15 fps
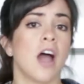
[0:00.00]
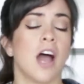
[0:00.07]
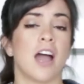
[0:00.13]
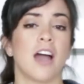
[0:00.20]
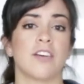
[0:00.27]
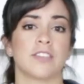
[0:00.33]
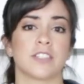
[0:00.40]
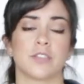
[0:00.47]
I
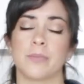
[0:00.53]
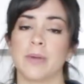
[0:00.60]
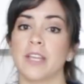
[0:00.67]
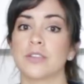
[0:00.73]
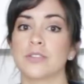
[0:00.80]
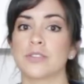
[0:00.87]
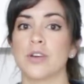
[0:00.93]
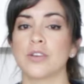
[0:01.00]
have a
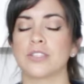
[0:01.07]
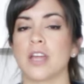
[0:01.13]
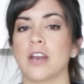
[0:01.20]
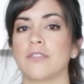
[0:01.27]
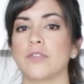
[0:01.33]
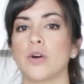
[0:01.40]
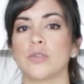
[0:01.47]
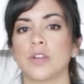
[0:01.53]
tomato sauce that
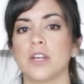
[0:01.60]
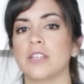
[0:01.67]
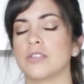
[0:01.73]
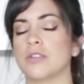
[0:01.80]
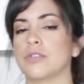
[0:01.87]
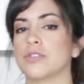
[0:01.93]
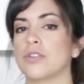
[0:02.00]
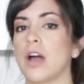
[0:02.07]
I've already
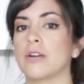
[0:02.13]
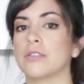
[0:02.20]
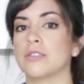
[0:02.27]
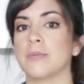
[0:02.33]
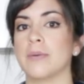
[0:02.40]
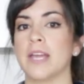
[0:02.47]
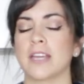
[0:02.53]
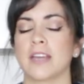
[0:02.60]
taught you how
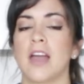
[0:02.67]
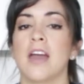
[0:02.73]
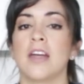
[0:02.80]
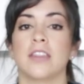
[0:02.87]
to make.